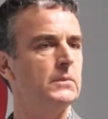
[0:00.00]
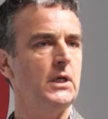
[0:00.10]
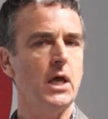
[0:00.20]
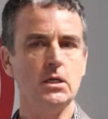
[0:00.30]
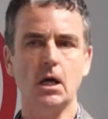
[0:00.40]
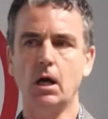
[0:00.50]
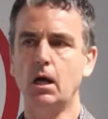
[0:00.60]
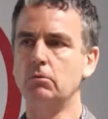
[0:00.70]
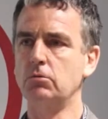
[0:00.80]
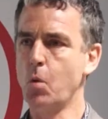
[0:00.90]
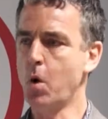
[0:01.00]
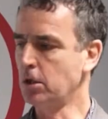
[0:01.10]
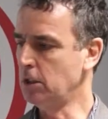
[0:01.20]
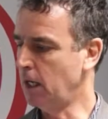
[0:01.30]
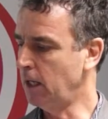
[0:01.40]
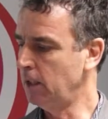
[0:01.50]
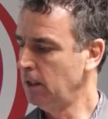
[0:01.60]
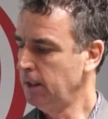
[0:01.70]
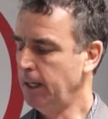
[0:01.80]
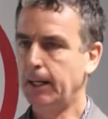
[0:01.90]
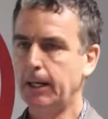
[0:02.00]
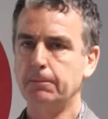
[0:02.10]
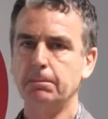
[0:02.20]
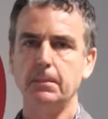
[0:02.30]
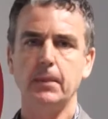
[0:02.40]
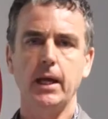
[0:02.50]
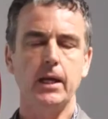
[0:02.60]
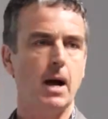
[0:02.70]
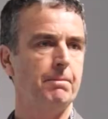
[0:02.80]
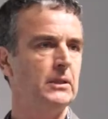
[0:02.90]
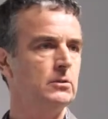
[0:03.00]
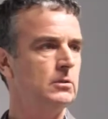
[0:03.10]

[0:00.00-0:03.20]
Kenya, Rwanda, and up